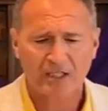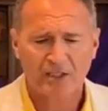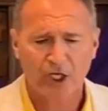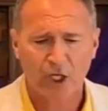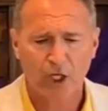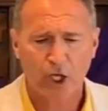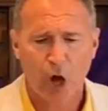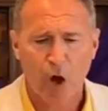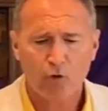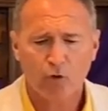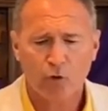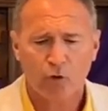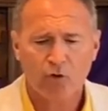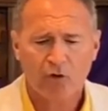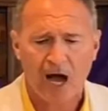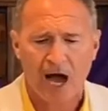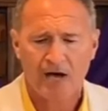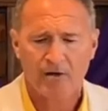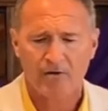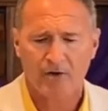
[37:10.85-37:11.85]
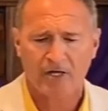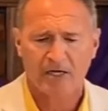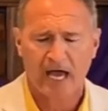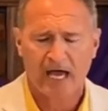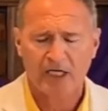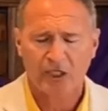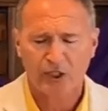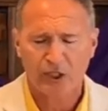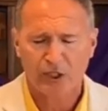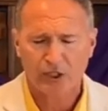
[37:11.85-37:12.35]
the local
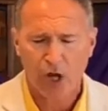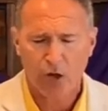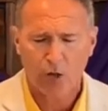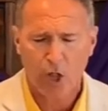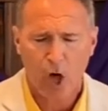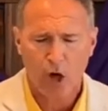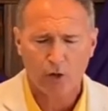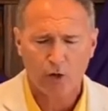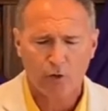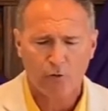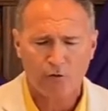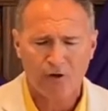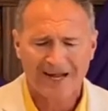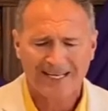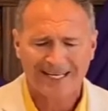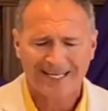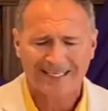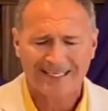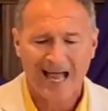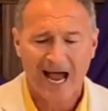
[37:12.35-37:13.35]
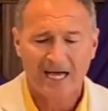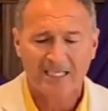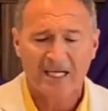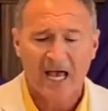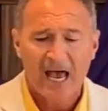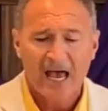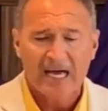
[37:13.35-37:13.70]
congregation no longer recognized.